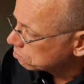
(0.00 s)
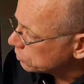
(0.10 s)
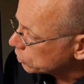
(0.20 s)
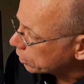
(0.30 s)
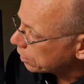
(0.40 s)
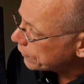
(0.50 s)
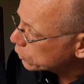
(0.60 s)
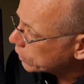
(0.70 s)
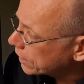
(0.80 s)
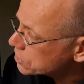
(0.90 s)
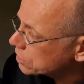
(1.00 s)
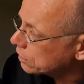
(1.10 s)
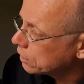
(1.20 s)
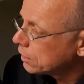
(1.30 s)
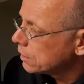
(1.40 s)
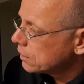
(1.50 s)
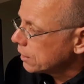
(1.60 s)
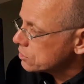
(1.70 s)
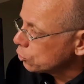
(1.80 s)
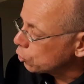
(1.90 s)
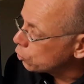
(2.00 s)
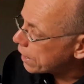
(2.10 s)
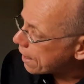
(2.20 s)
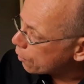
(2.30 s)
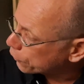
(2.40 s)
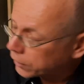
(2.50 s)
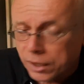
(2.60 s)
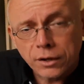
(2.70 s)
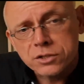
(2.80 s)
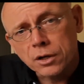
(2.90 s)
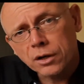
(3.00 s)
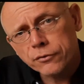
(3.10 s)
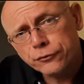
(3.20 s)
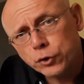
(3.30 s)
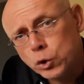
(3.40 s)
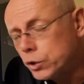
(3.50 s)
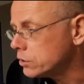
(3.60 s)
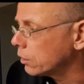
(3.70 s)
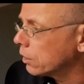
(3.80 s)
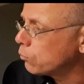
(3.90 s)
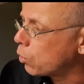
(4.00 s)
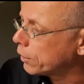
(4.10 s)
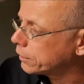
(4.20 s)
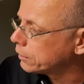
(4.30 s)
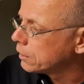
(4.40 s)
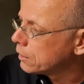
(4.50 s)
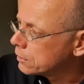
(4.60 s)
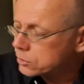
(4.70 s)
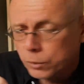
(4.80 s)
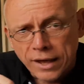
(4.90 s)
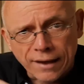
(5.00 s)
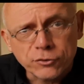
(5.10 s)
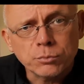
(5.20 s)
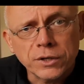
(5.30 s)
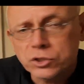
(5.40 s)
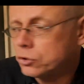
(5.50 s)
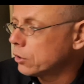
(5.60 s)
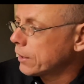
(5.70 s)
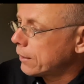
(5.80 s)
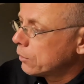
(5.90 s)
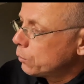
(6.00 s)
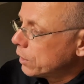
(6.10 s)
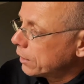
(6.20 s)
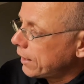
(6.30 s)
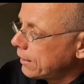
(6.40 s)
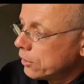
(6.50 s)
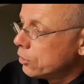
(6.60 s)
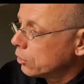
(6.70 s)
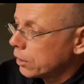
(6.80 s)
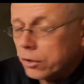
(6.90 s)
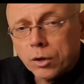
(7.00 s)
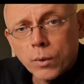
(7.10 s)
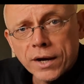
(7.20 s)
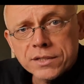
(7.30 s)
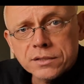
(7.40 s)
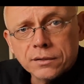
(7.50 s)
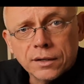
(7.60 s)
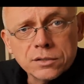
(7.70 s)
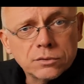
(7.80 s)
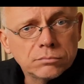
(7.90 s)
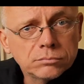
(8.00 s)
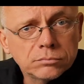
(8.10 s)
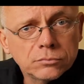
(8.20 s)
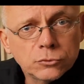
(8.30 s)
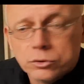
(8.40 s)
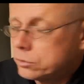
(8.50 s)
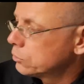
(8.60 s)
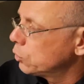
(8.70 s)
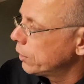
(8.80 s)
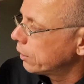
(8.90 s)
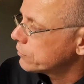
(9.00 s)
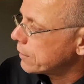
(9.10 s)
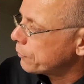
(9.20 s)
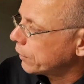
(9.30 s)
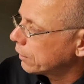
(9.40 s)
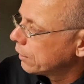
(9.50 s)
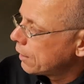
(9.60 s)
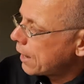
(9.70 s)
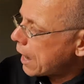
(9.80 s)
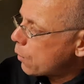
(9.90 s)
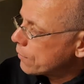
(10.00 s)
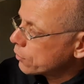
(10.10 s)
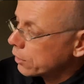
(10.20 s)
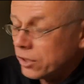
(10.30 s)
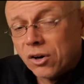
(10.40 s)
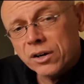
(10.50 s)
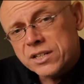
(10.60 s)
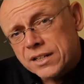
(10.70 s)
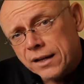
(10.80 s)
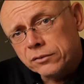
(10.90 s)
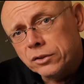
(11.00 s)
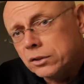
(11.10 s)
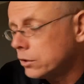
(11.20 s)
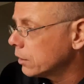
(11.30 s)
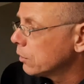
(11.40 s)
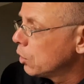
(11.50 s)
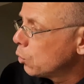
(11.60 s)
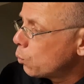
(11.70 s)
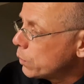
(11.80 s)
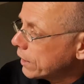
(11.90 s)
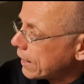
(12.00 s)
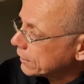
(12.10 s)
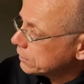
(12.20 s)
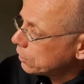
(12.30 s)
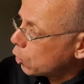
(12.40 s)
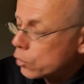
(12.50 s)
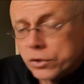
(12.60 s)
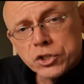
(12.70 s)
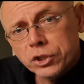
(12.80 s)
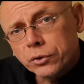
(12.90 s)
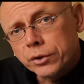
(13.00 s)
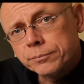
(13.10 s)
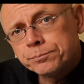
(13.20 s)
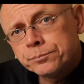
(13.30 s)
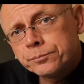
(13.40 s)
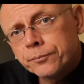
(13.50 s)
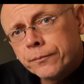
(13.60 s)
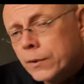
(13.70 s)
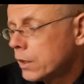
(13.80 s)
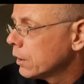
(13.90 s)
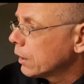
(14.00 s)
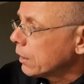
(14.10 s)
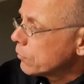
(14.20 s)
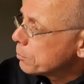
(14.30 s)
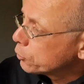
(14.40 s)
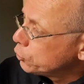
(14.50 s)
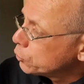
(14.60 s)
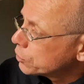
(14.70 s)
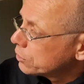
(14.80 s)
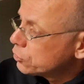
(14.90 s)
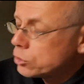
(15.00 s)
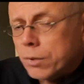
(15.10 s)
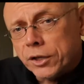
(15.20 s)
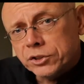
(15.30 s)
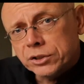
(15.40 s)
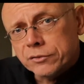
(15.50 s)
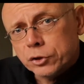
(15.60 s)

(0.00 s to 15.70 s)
not enough education, there's no good healthcare, there's not enough food, there's not enough water. So we have to make sure that we are in the donut. Otherwise, there's too little of something. However, on the other side of the donut, we can actually overshoot. If we produce too much, if we